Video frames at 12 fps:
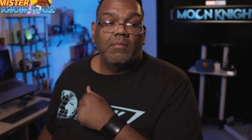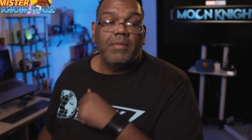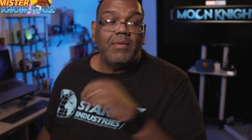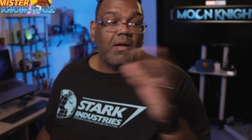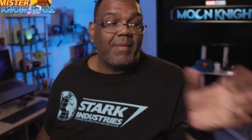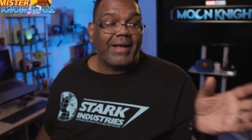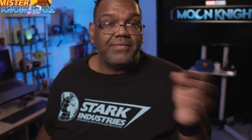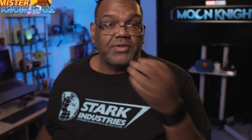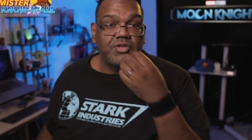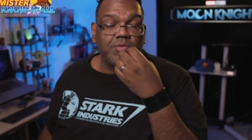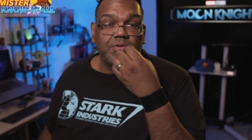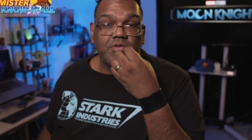Meanwhile, back in the
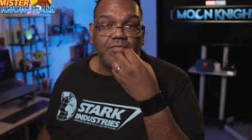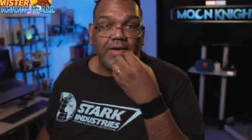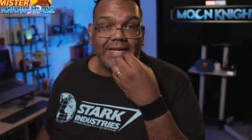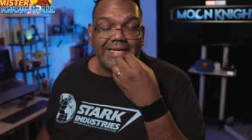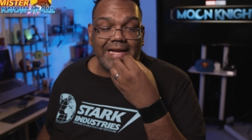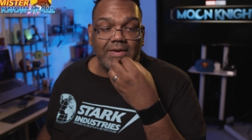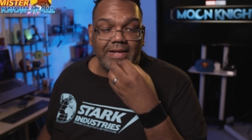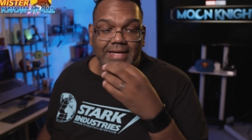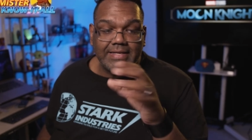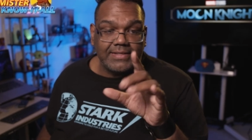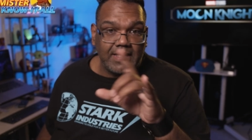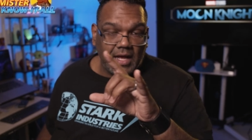tomb, what you find out
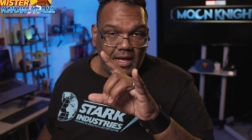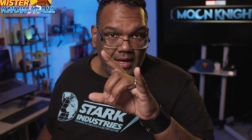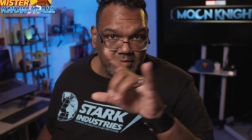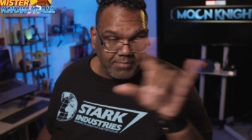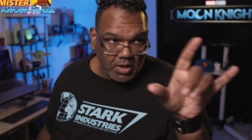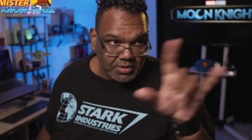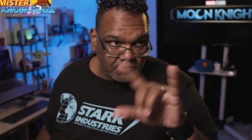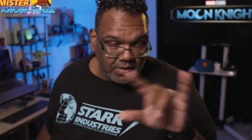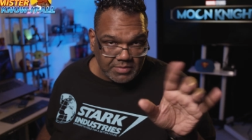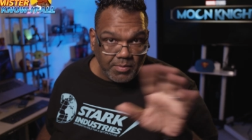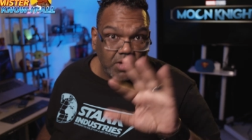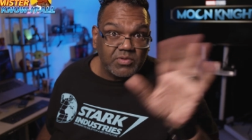is, as Marc
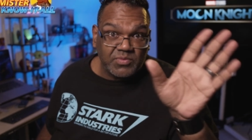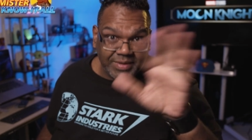was